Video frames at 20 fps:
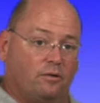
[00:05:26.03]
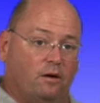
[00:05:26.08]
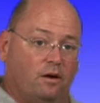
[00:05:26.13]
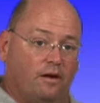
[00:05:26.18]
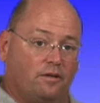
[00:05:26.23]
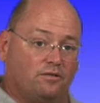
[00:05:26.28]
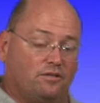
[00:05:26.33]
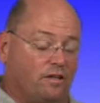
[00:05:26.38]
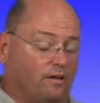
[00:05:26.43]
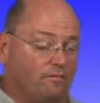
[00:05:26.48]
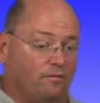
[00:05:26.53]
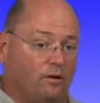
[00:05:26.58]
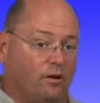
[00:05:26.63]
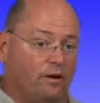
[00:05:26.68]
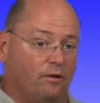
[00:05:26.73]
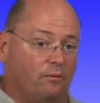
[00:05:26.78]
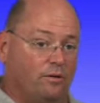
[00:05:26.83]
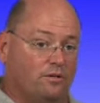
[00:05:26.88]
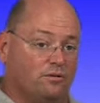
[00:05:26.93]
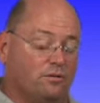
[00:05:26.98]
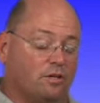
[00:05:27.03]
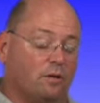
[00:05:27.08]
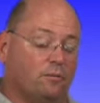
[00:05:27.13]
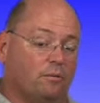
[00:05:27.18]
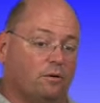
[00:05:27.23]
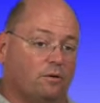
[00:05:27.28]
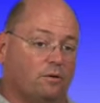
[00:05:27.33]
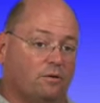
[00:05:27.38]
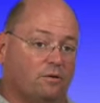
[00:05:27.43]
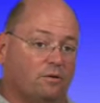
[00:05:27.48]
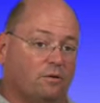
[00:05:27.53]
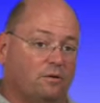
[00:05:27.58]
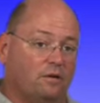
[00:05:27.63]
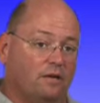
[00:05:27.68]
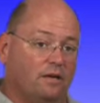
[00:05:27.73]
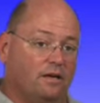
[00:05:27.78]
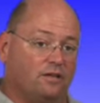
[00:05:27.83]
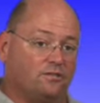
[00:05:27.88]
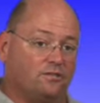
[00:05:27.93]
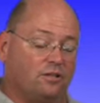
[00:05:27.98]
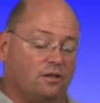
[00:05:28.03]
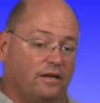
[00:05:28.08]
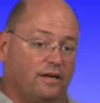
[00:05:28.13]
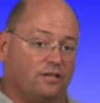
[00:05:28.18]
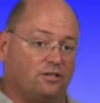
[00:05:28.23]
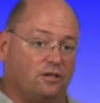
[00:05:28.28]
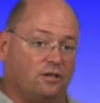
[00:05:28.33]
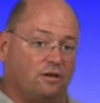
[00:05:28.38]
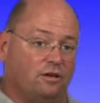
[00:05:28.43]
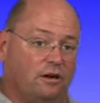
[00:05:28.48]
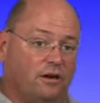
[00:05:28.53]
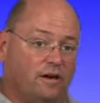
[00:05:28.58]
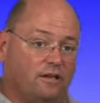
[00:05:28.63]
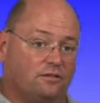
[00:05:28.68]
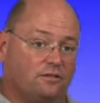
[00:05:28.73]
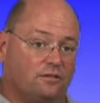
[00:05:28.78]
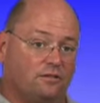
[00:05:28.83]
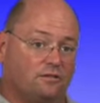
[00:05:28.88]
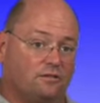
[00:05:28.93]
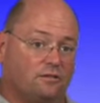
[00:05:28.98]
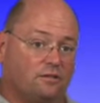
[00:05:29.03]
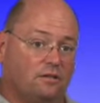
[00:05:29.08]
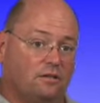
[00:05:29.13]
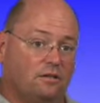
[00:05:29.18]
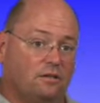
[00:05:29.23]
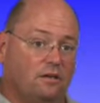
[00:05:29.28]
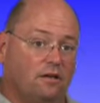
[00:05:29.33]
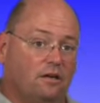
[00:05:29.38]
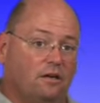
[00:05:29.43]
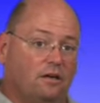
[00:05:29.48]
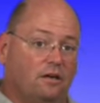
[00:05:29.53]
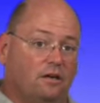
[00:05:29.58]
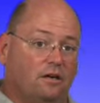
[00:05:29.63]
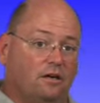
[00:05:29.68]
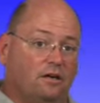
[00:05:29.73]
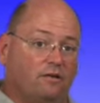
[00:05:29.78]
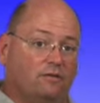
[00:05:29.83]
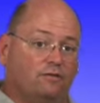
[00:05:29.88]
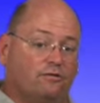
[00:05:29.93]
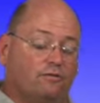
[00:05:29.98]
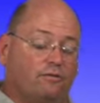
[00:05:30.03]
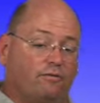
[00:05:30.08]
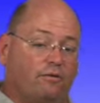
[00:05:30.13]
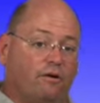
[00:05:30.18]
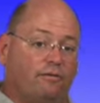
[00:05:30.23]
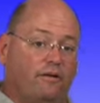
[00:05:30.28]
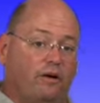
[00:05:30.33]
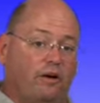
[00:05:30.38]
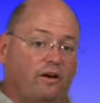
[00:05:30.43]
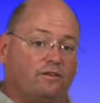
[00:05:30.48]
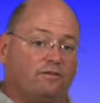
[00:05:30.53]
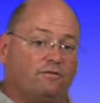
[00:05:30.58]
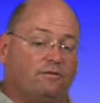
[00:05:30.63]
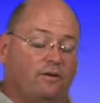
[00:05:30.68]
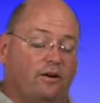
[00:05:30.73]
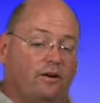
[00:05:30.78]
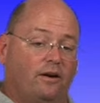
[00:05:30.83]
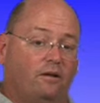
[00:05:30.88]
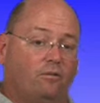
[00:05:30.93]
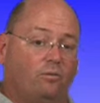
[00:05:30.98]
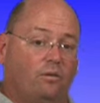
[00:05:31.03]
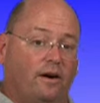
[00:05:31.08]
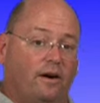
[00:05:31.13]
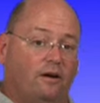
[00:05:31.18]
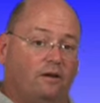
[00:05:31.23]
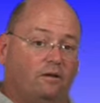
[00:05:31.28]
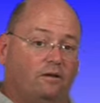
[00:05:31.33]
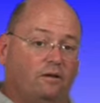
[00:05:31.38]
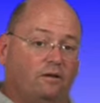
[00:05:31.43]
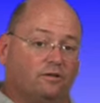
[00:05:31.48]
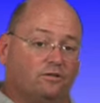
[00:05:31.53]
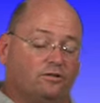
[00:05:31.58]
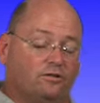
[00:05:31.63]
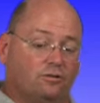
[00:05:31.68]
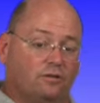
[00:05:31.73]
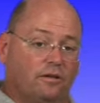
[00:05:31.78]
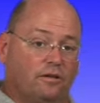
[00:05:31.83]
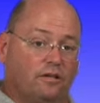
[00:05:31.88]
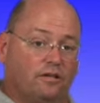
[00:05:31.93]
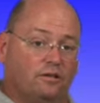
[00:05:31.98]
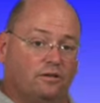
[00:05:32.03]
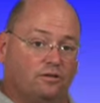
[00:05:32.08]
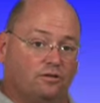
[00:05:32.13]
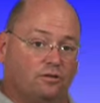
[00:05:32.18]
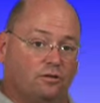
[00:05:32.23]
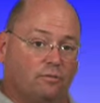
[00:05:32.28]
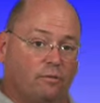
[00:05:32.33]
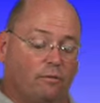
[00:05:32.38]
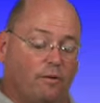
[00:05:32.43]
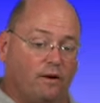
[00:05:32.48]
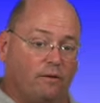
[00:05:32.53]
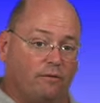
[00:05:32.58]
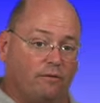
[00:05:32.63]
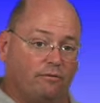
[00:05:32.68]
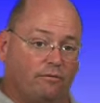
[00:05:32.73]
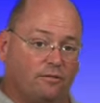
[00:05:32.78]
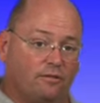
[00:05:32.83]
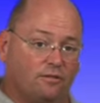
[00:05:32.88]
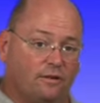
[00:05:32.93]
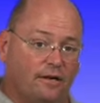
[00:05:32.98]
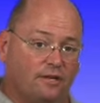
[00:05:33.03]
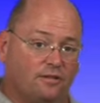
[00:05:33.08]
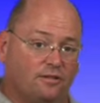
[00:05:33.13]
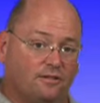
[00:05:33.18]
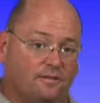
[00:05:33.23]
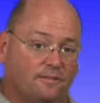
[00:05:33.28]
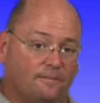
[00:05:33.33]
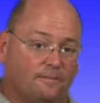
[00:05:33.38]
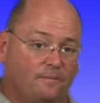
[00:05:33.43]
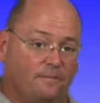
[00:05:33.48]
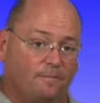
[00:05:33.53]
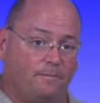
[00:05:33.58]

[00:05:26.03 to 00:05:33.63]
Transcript: costs and very reasonable installation costs. So Frio Verde is very well suited to supermarket refrigeration.